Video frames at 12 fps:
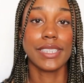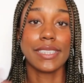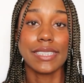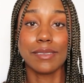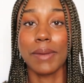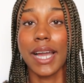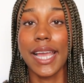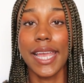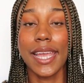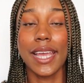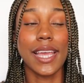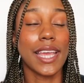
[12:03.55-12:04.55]
This is
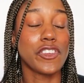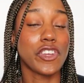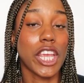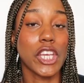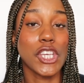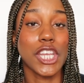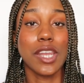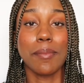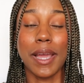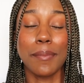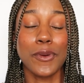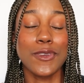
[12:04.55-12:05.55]
my education,
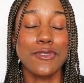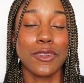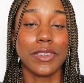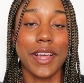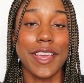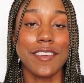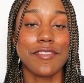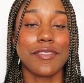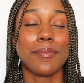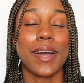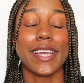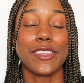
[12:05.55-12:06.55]
my personal life,
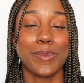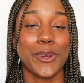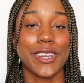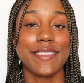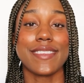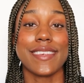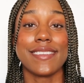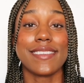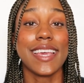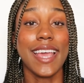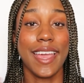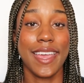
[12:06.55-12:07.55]
my experiences.